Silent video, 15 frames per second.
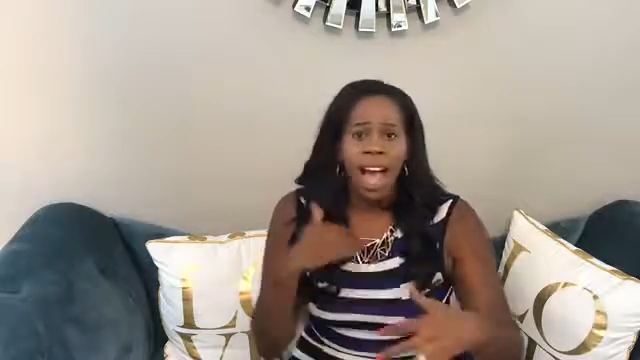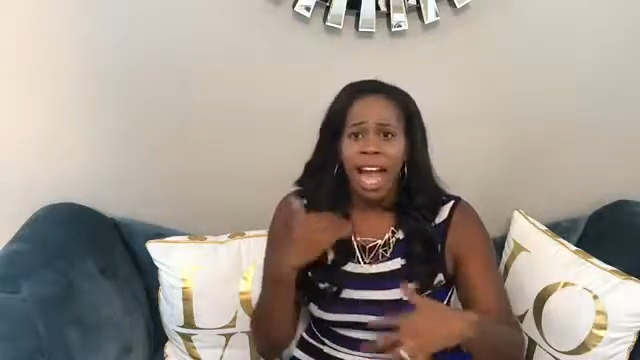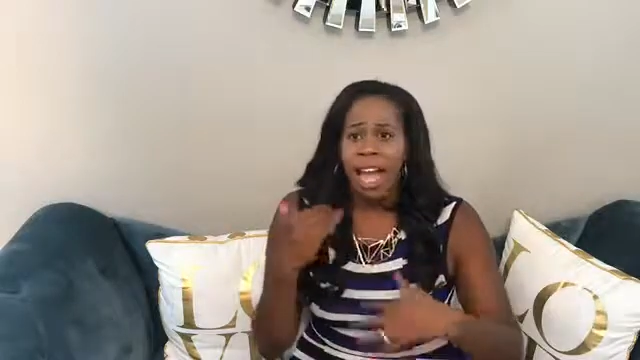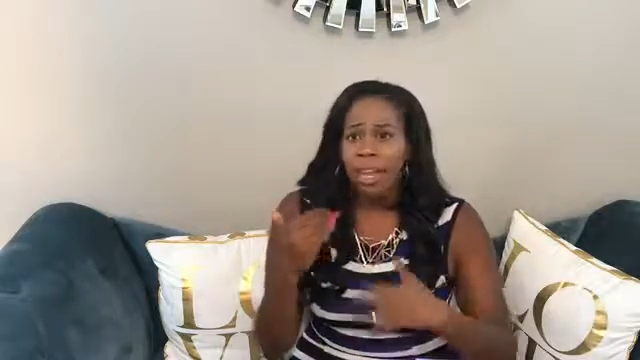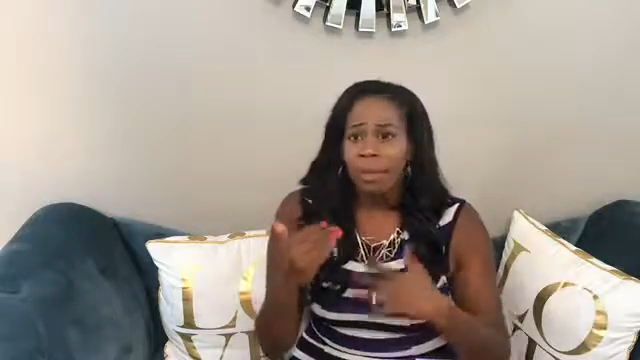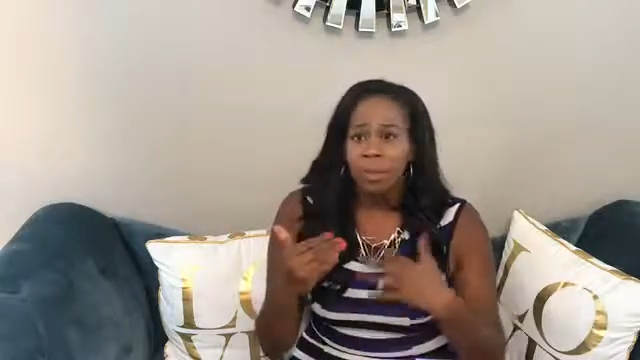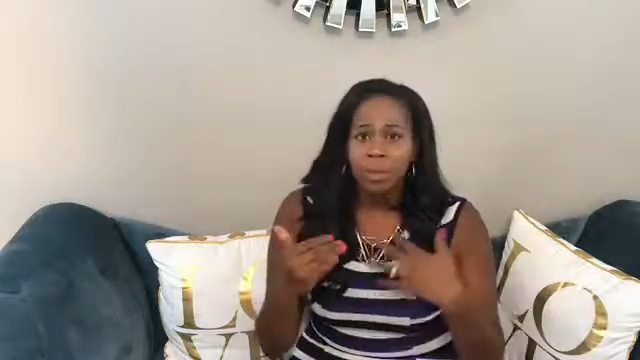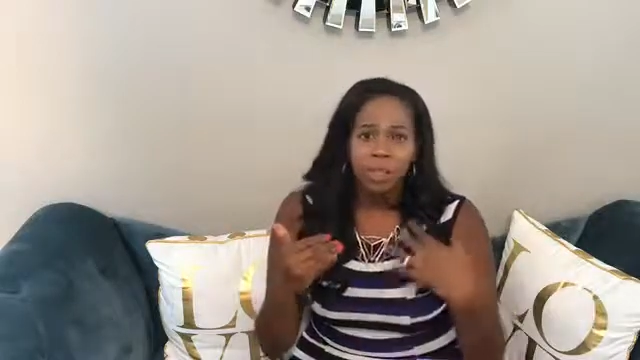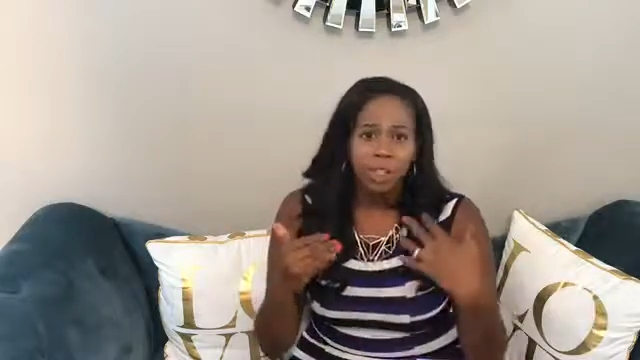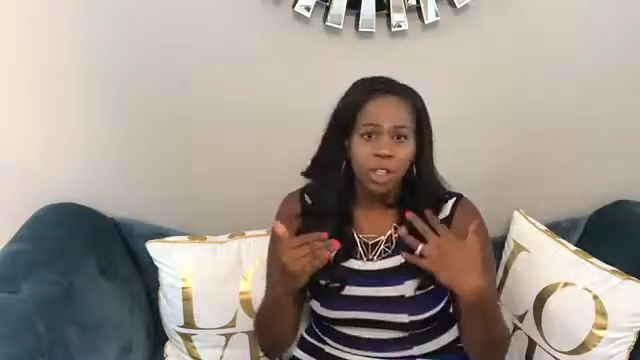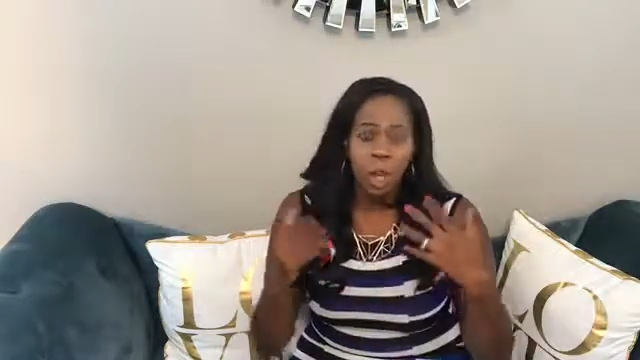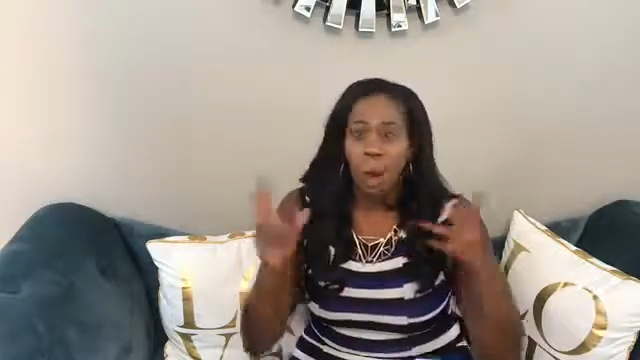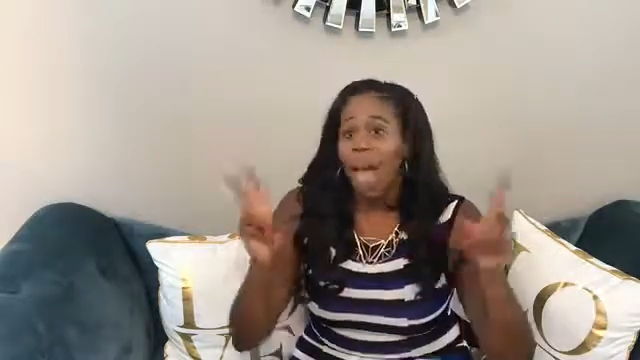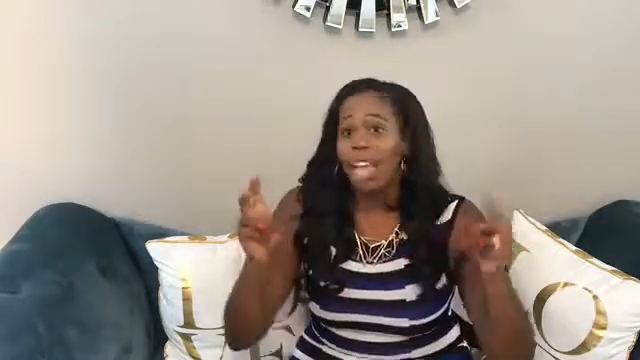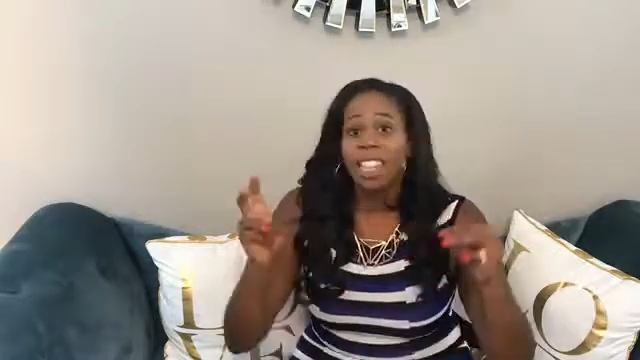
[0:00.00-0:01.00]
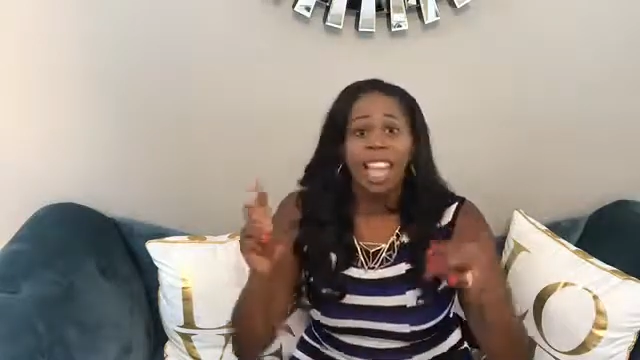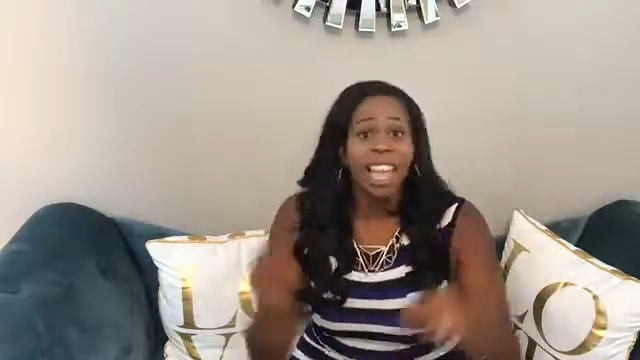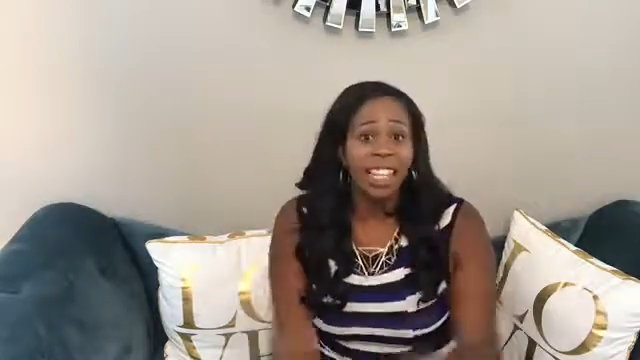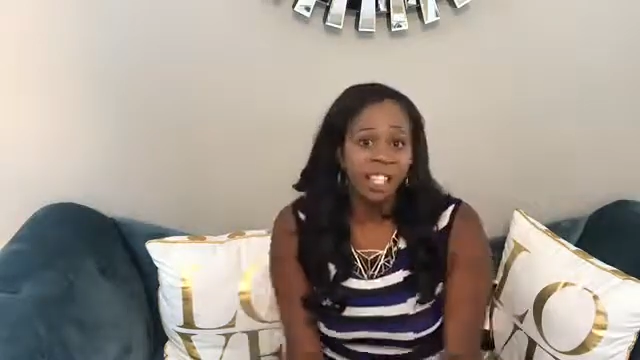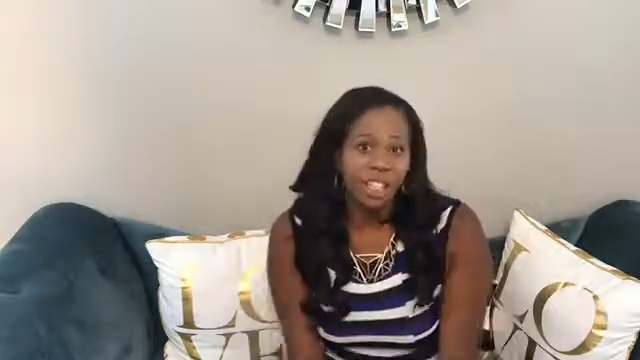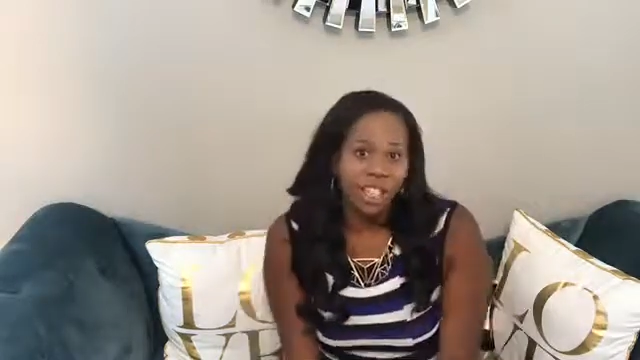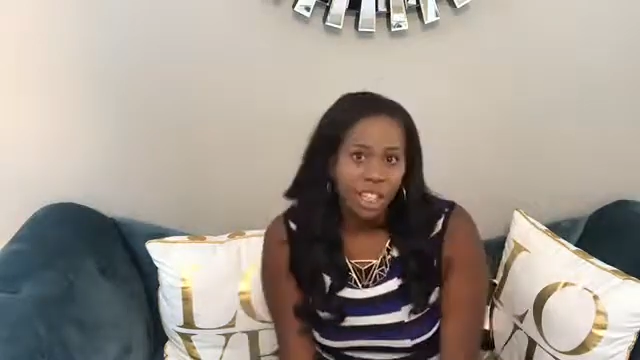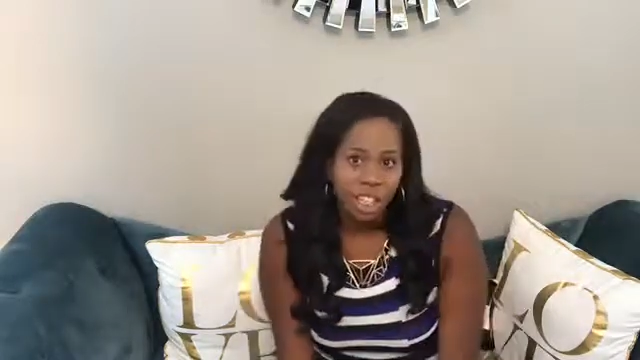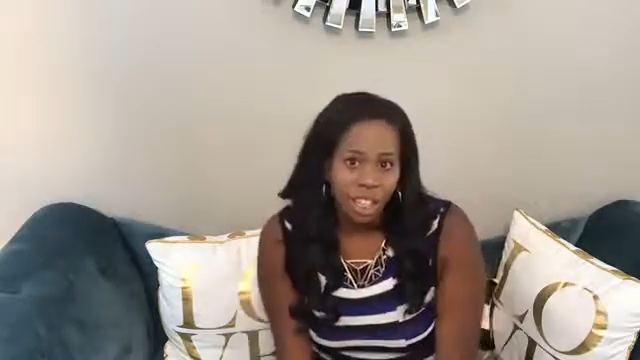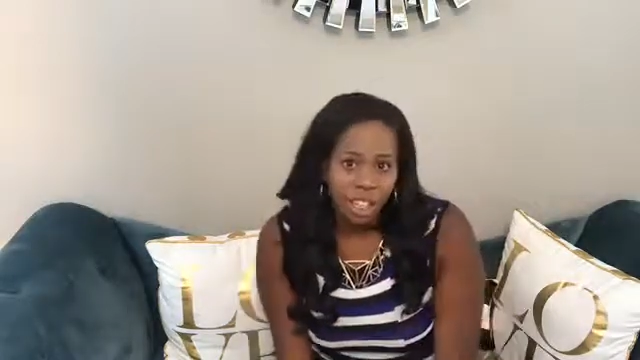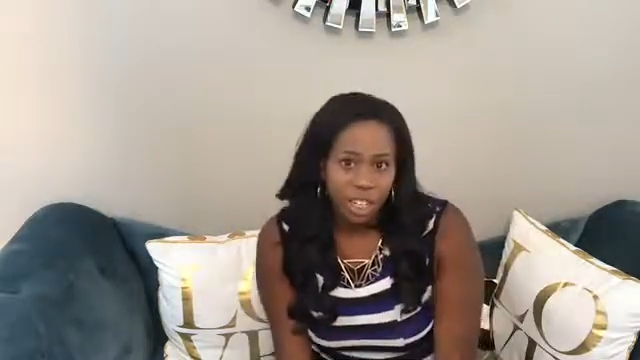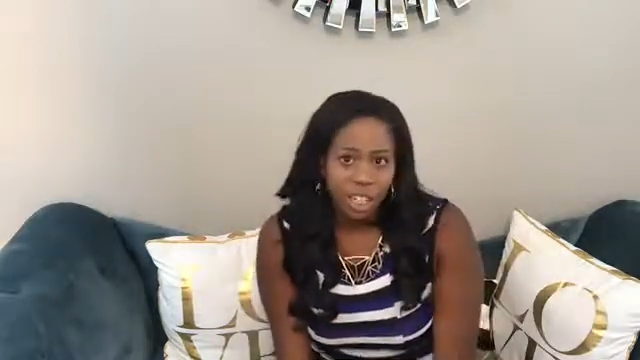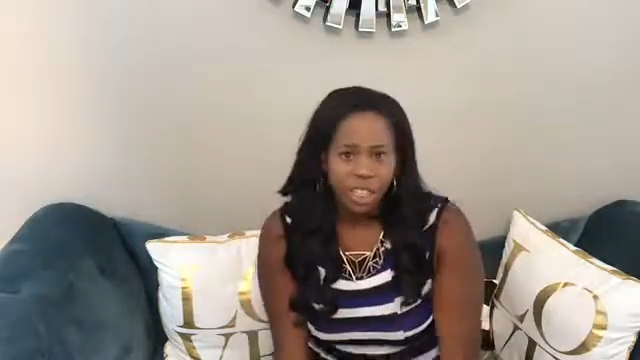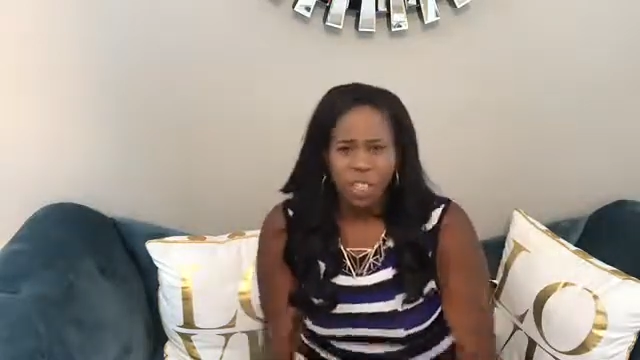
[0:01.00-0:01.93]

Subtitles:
I like to cook,